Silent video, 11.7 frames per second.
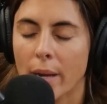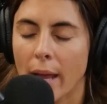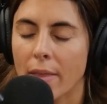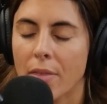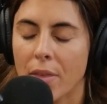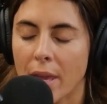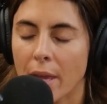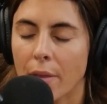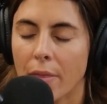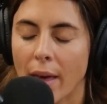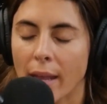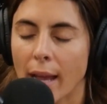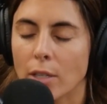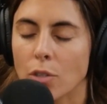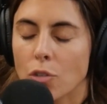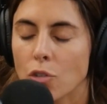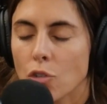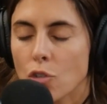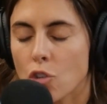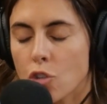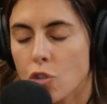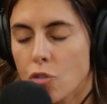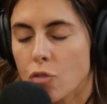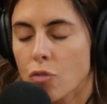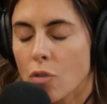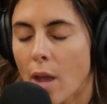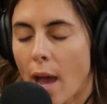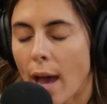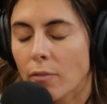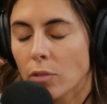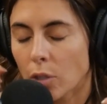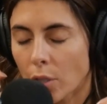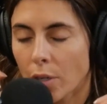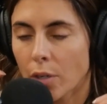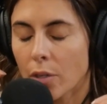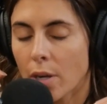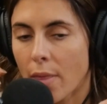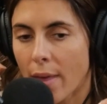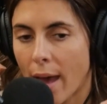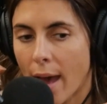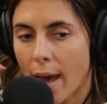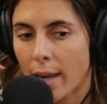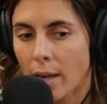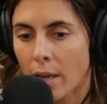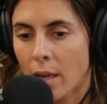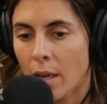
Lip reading: but I think that I have learned that